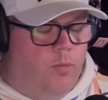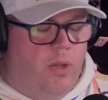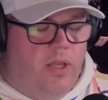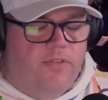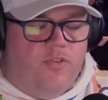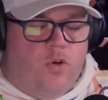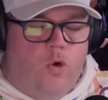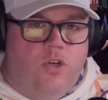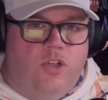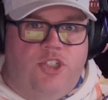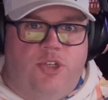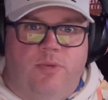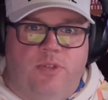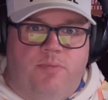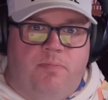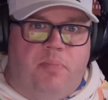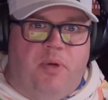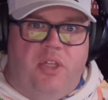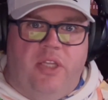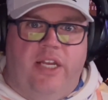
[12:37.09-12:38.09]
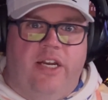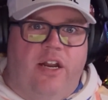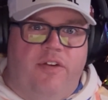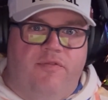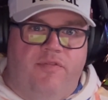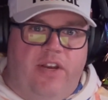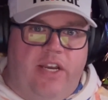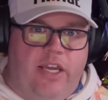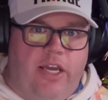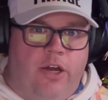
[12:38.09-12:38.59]
Well, of course, she was bullied on
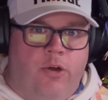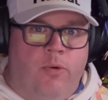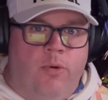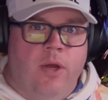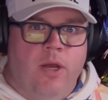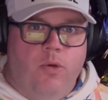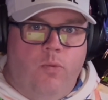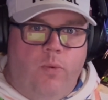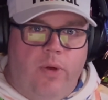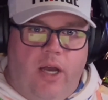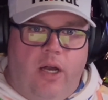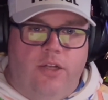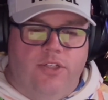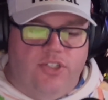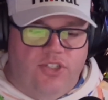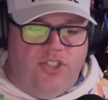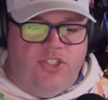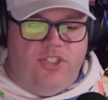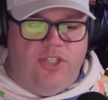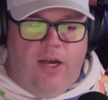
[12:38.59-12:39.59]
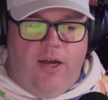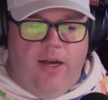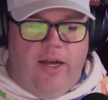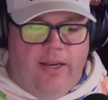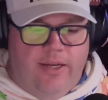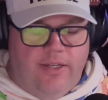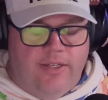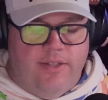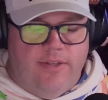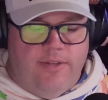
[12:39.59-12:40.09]
video. We all just saw it.